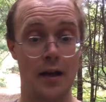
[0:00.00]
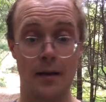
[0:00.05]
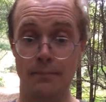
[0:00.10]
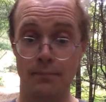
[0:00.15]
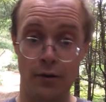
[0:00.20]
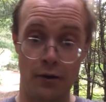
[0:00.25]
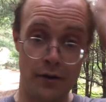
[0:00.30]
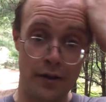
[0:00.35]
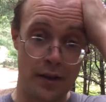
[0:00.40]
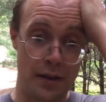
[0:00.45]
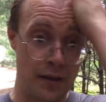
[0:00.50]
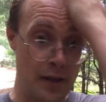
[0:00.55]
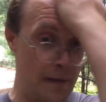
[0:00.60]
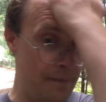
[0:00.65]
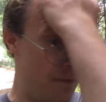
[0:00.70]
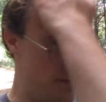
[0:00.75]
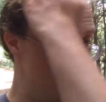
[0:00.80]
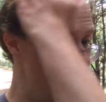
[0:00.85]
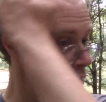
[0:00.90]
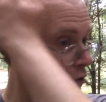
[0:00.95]
posting
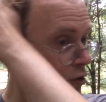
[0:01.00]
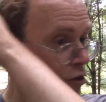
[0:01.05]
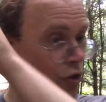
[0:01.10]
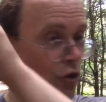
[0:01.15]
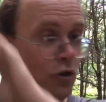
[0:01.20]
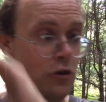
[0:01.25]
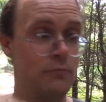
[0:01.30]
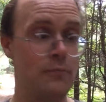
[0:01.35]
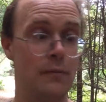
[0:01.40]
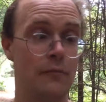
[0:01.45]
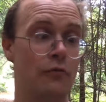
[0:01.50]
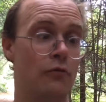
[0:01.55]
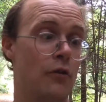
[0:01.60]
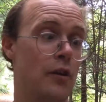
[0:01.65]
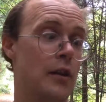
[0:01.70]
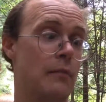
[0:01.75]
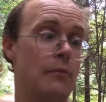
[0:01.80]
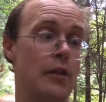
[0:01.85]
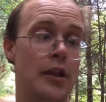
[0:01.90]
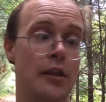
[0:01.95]
stuff on YouTube, of
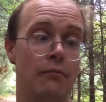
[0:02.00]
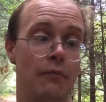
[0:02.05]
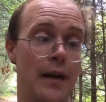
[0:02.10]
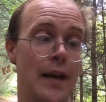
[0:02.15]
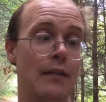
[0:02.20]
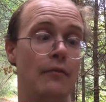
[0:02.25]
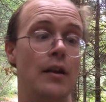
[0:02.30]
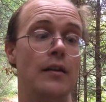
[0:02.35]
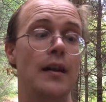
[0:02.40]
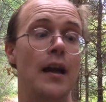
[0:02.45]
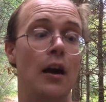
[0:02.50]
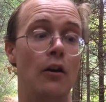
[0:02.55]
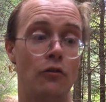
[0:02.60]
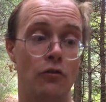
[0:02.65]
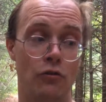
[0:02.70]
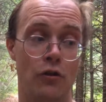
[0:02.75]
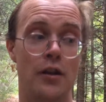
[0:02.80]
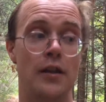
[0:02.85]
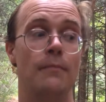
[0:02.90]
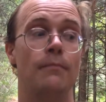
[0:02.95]
course I'm sweating right now, of
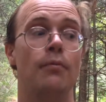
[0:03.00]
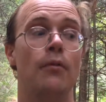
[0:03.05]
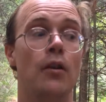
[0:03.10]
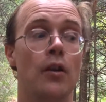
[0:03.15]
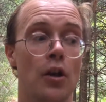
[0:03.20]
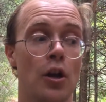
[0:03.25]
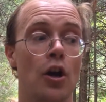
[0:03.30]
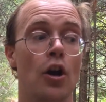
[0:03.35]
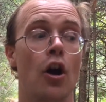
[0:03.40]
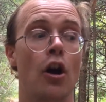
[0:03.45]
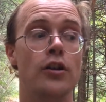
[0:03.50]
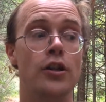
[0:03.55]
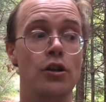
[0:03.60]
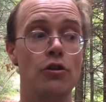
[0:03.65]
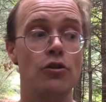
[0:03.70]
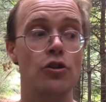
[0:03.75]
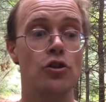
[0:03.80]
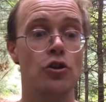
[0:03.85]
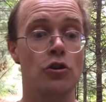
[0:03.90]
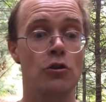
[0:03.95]
course on
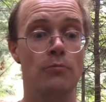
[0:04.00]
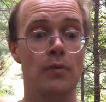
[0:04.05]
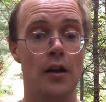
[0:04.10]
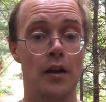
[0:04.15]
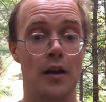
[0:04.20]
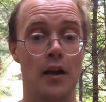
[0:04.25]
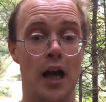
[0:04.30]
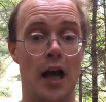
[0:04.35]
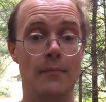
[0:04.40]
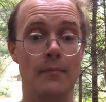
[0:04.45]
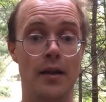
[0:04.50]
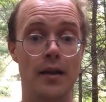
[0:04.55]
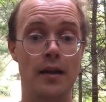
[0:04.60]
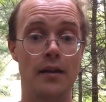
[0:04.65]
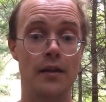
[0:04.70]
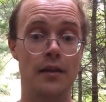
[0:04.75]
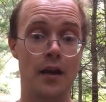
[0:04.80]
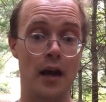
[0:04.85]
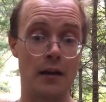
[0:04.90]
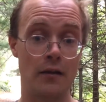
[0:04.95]
YouTube, I mean,
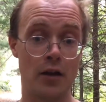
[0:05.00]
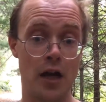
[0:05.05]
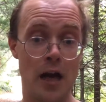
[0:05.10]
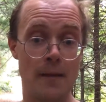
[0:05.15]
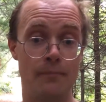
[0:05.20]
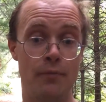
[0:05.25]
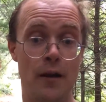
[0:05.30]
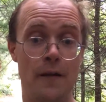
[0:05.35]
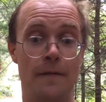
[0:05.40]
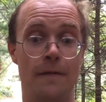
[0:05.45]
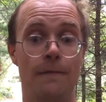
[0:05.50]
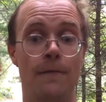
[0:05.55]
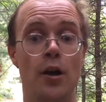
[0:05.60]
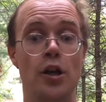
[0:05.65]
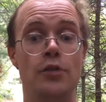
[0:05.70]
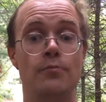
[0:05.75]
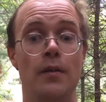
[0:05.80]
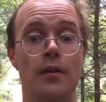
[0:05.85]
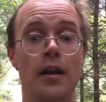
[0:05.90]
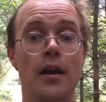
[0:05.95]
it's not copyright
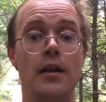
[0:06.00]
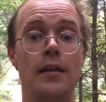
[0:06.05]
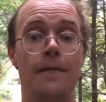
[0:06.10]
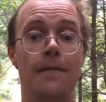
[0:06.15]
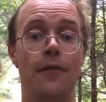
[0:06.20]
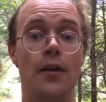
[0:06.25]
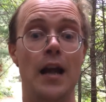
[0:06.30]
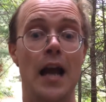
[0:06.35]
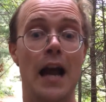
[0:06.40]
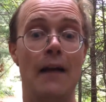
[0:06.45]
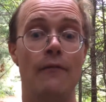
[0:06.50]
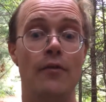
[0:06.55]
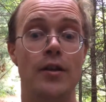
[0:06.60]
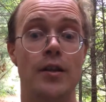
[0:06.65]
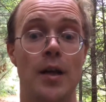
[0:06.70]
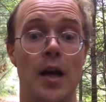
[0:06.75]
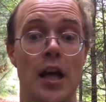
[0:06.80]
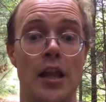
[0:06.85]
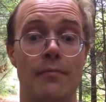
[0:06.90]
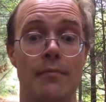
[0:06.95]
infringement, it's free
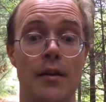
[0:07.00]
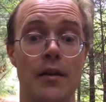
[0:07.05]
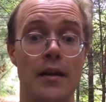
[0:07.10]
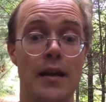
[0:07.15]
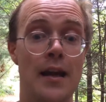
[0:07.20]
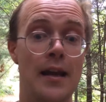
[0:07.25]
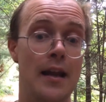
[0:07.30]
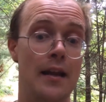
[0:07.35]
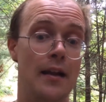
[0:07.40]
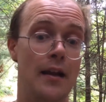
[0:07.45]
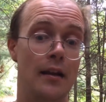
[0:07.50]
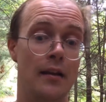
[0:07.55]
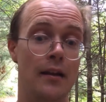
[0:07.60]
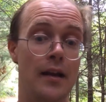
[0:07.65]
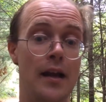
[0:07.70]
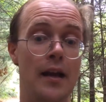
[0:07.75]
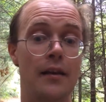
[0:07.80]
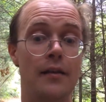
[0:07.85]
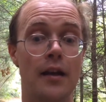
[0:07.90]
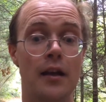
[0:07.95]
advertisement, and
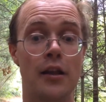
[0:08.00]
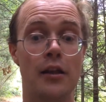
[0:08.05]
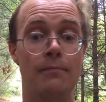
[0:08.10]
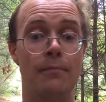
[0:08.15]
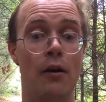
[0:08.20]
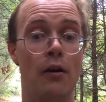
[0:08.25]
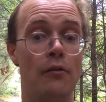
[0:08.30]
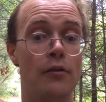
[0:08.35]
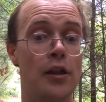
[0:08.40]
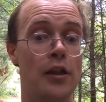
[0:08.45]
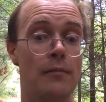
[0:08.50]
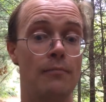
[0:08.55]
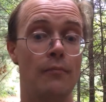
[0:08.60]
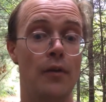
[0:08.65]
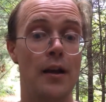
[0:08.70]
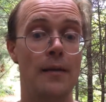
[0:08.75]
it exposes